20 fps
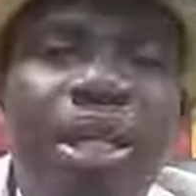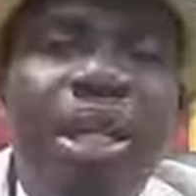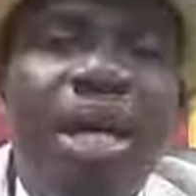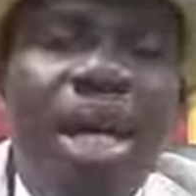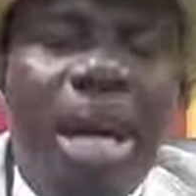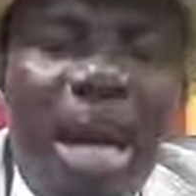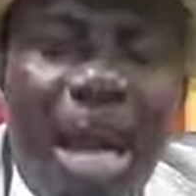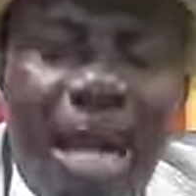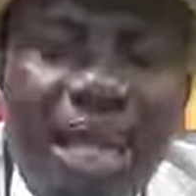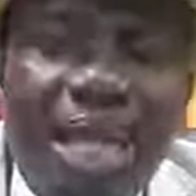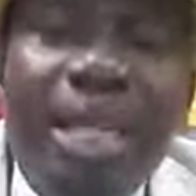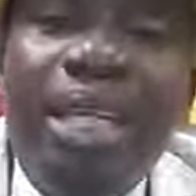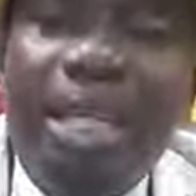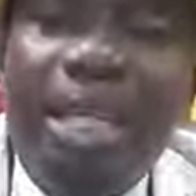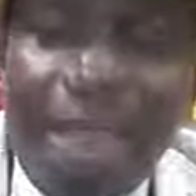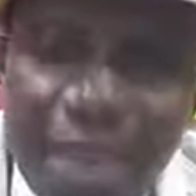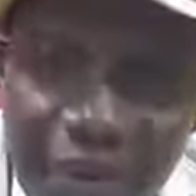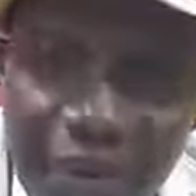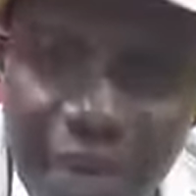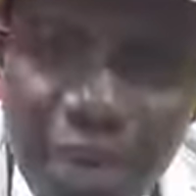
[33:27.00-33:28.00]
I need
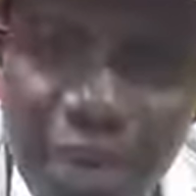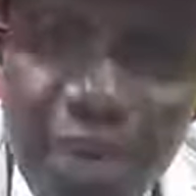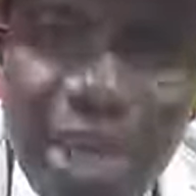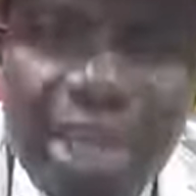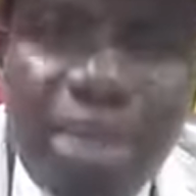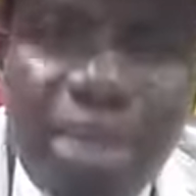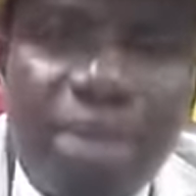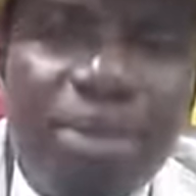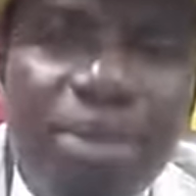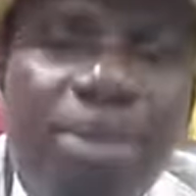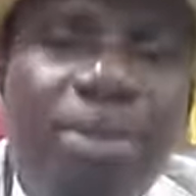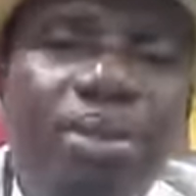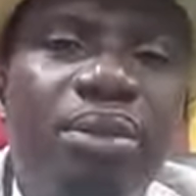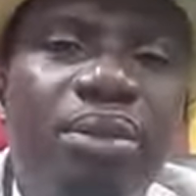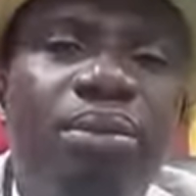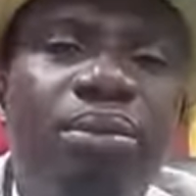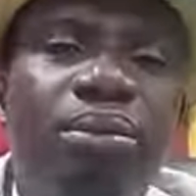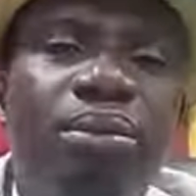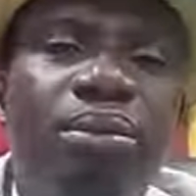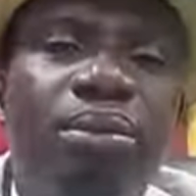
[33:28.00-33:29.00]
11 erections.
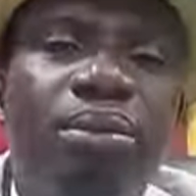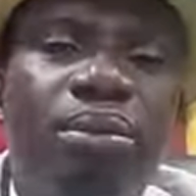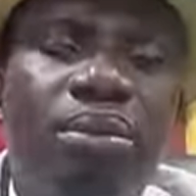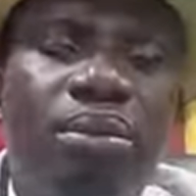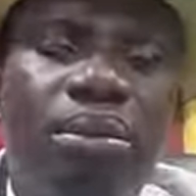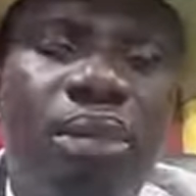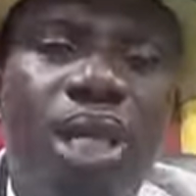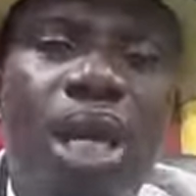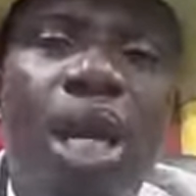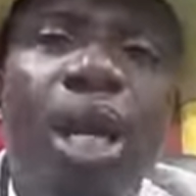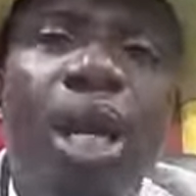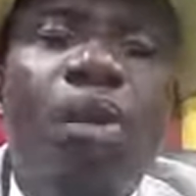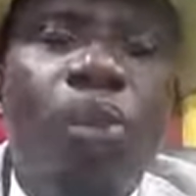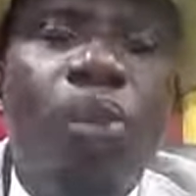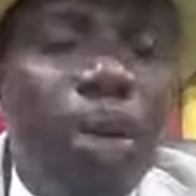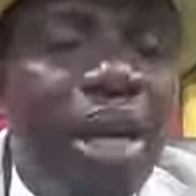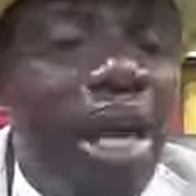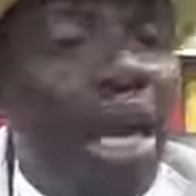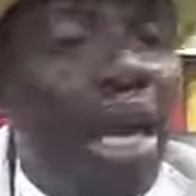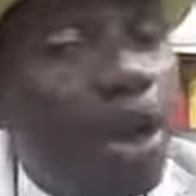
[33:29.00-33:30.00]

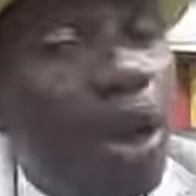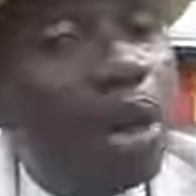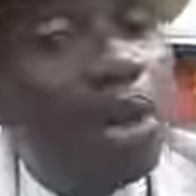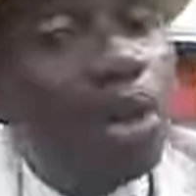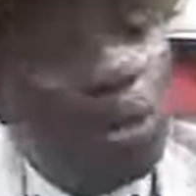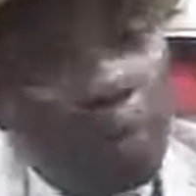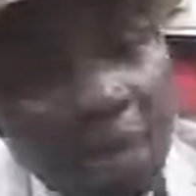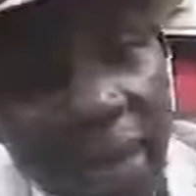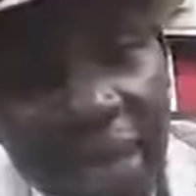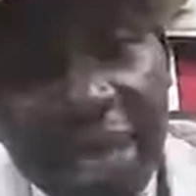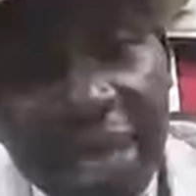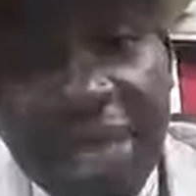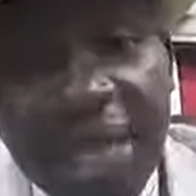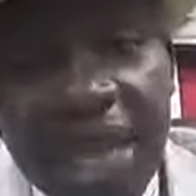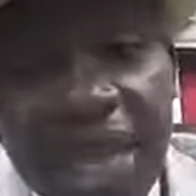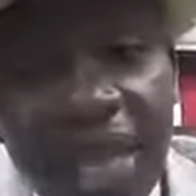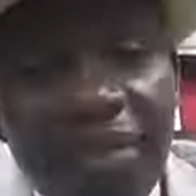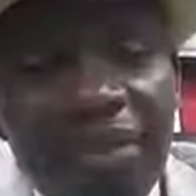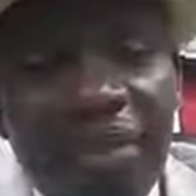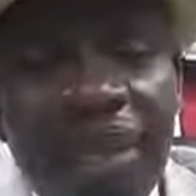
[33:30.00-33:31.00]
When I go to bed in
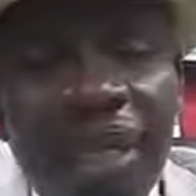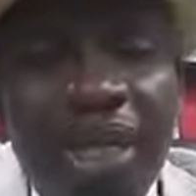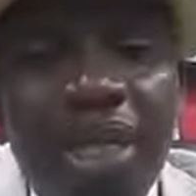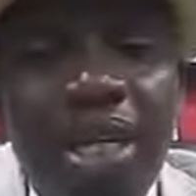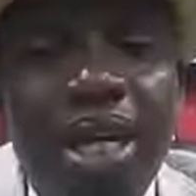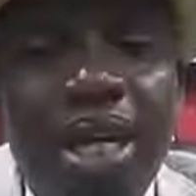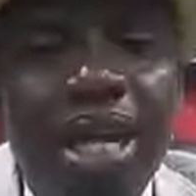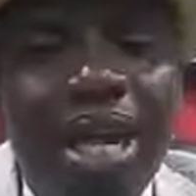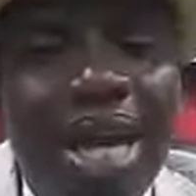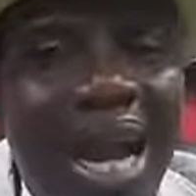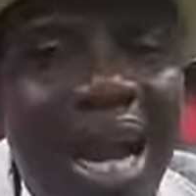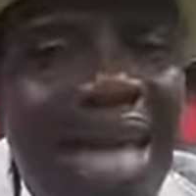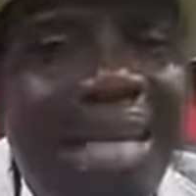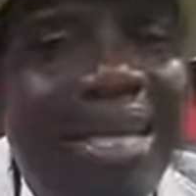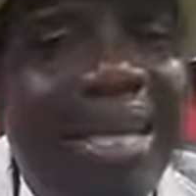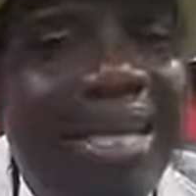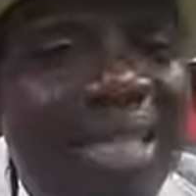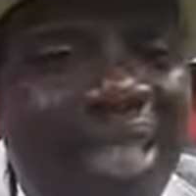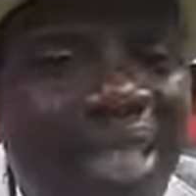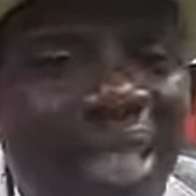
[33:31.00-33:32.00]
the evening, I
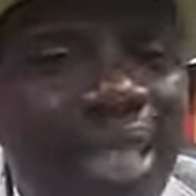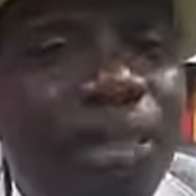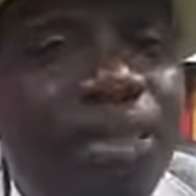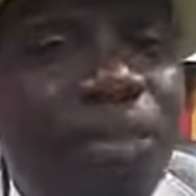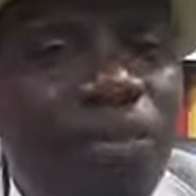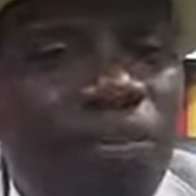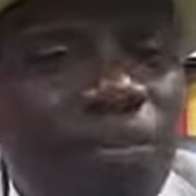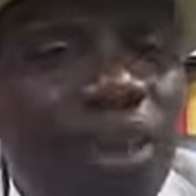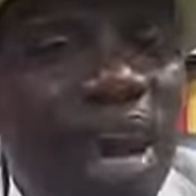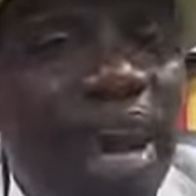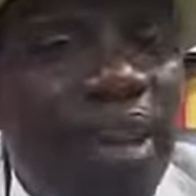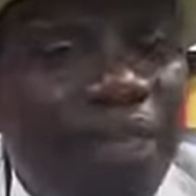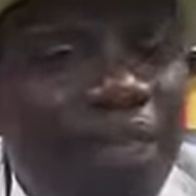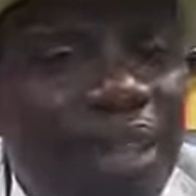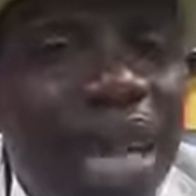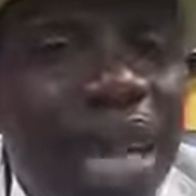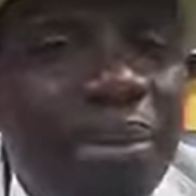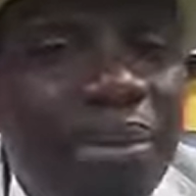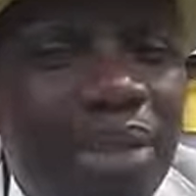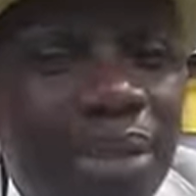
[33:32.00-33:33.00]
need 3 to 5
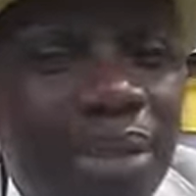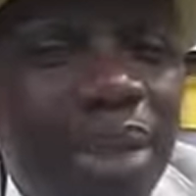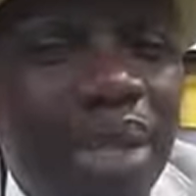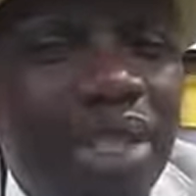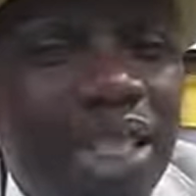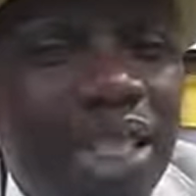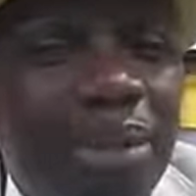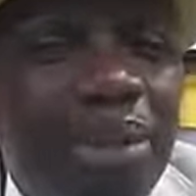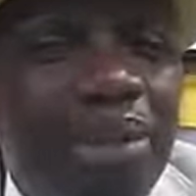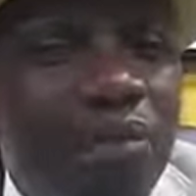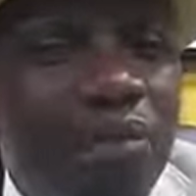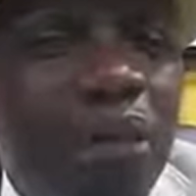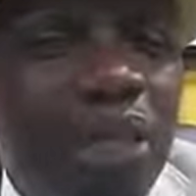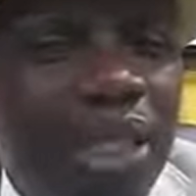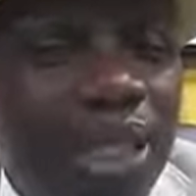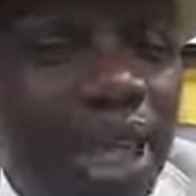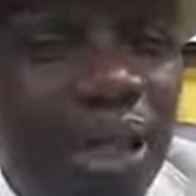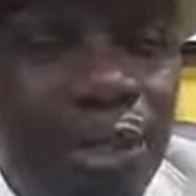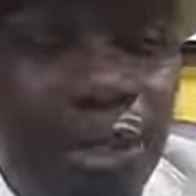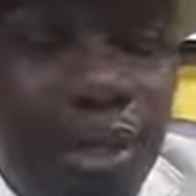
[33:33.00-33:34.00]
times erection before
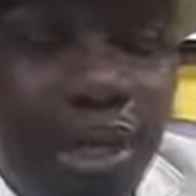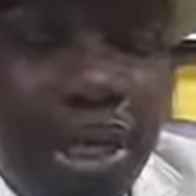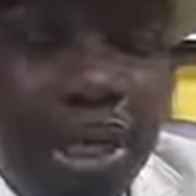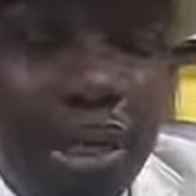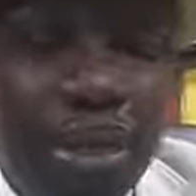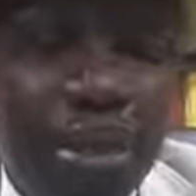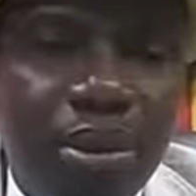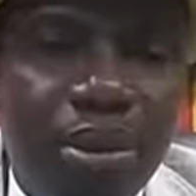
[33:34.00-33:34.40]
daybreak.